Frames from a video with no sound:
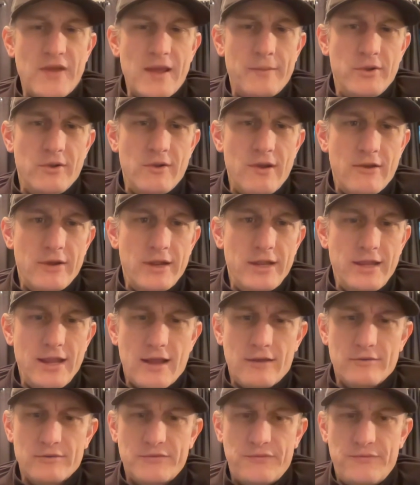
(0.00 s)
February.
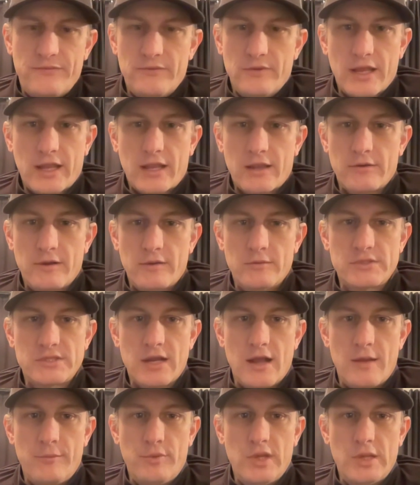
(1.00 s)
Yeah, it
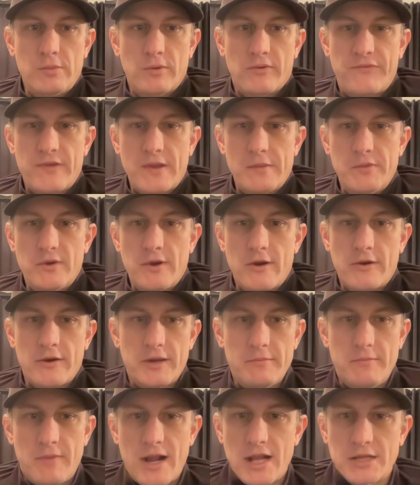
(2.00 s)
was unbelievable.
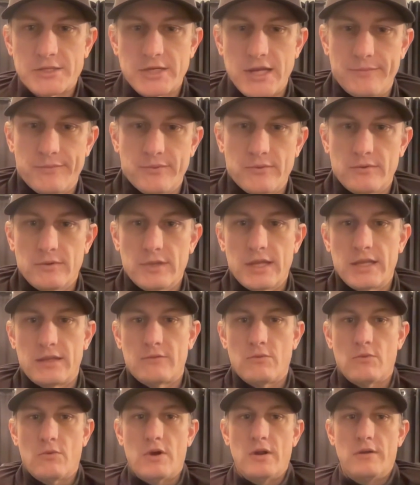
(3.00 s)
February, March, April,
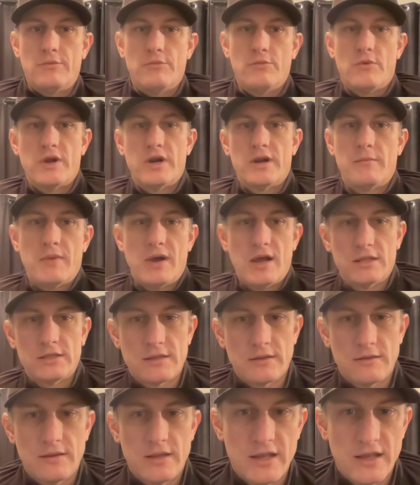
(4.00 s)
like one a
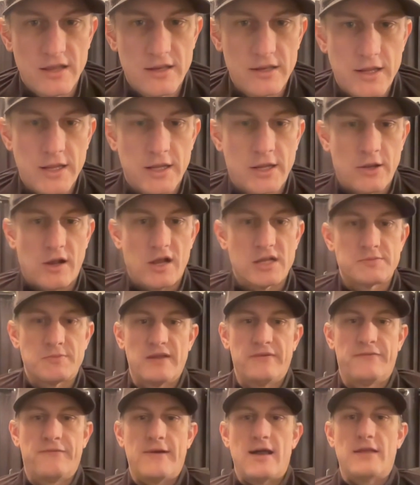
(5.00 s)
month, and it cost
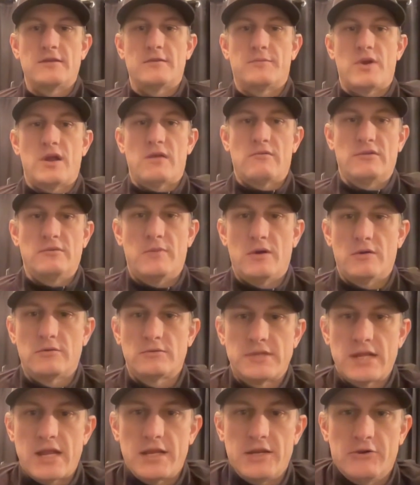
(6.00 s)
my father probably
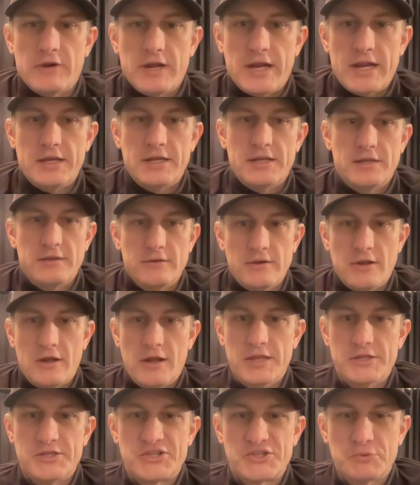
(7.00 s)
about 10 grand in
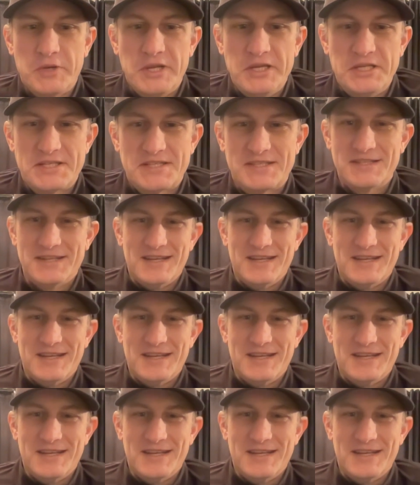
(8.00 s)
sweets.